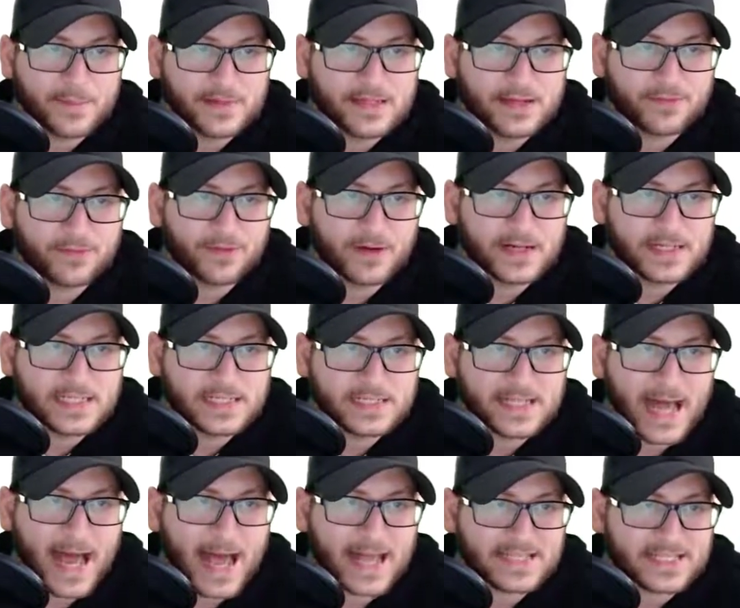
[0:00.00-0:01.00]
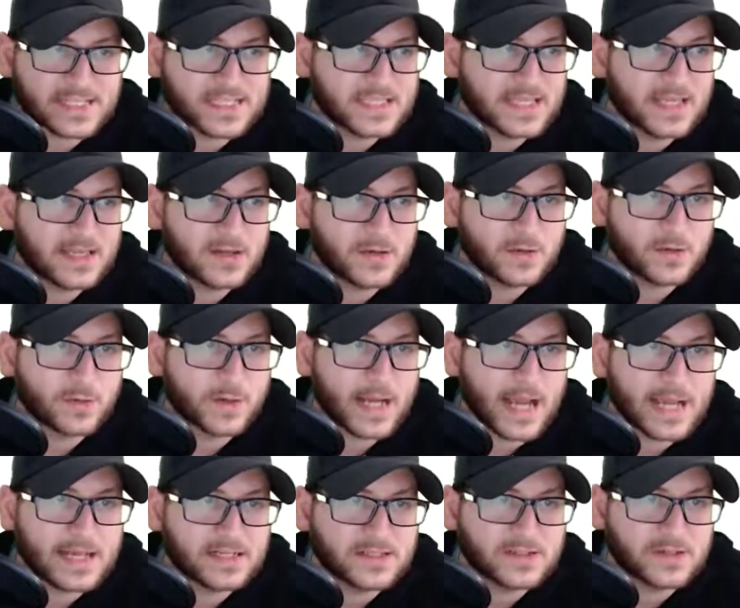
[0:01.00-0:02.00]
different tasks that you
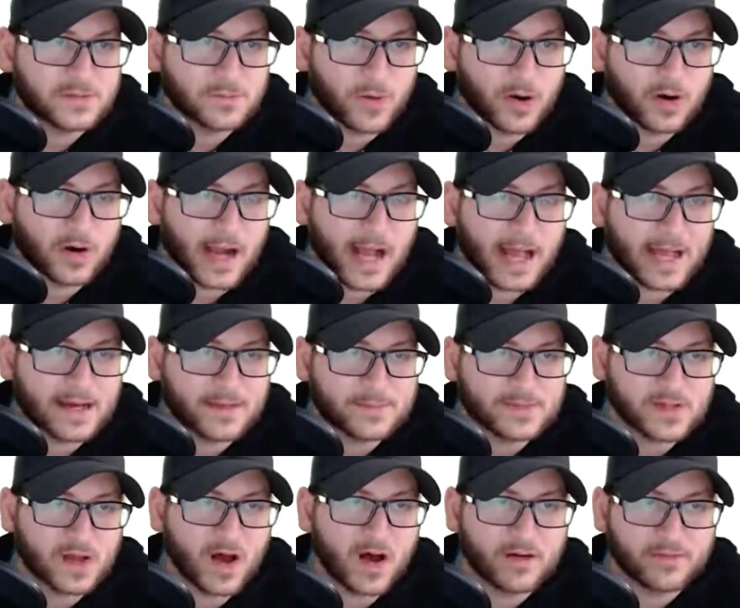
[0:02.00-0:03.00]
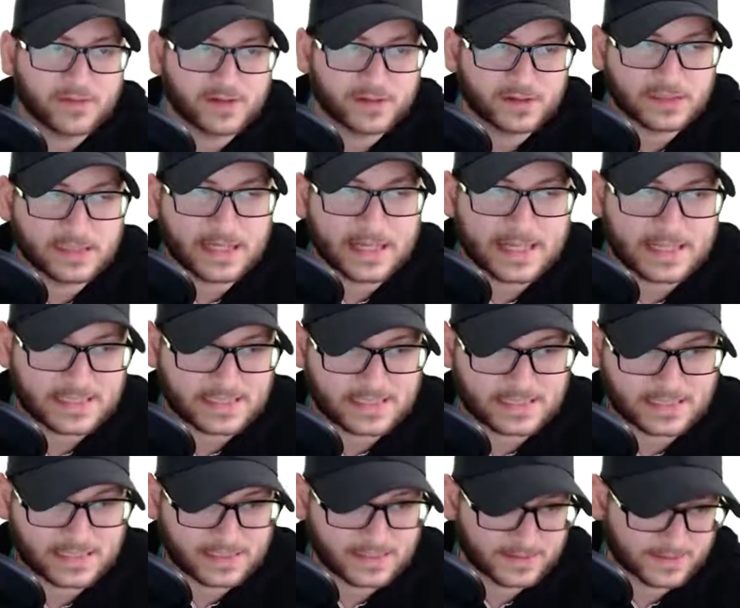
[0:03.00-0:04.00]
create to mark items off your
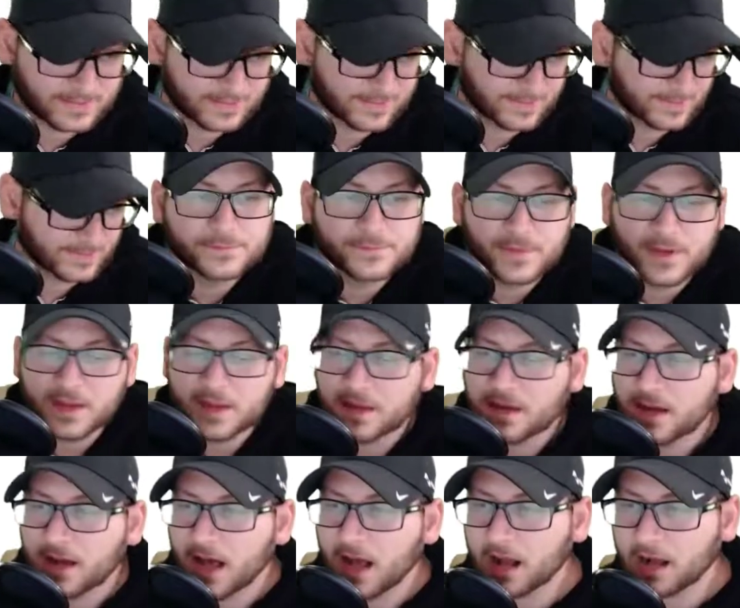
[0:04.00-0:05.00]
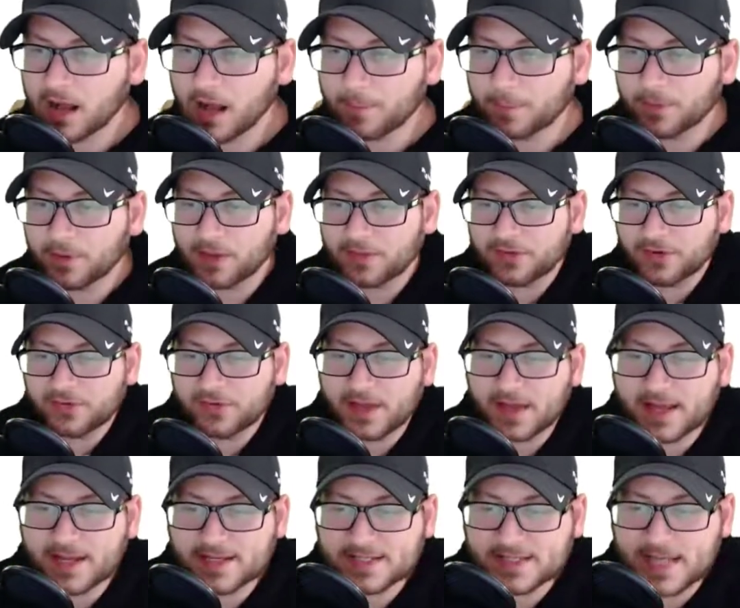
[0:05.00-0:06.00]
list. A couple other
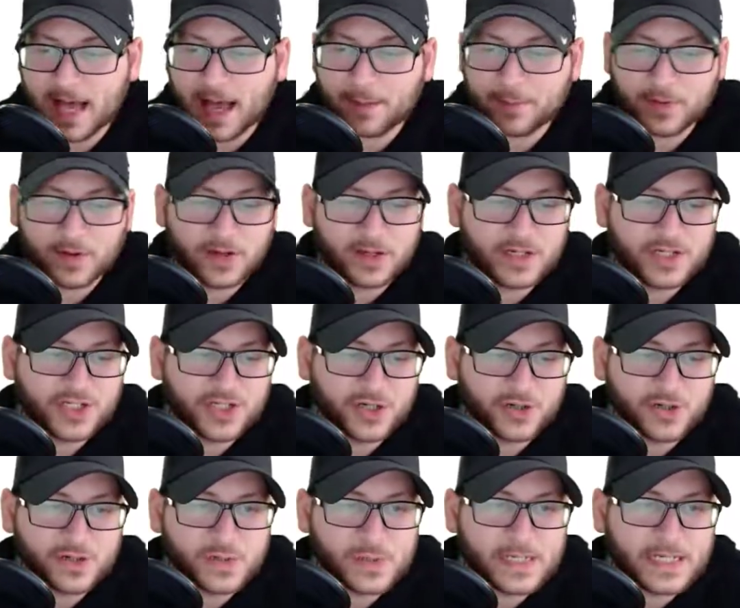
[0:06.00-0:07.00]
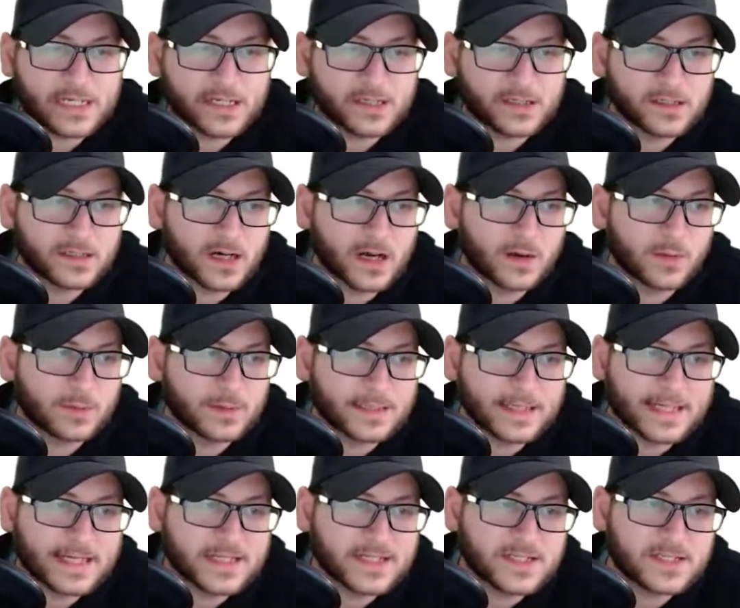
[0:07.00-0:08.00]
things I'm going to show you here
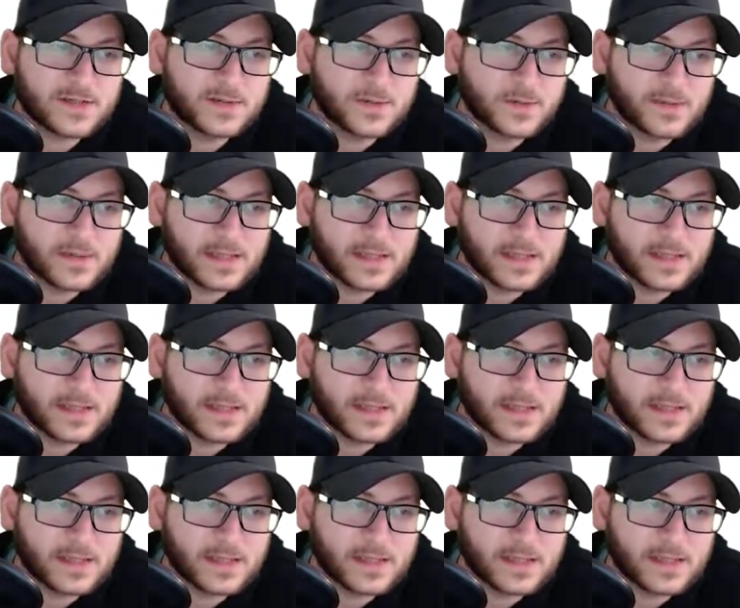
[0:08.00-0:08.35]
related to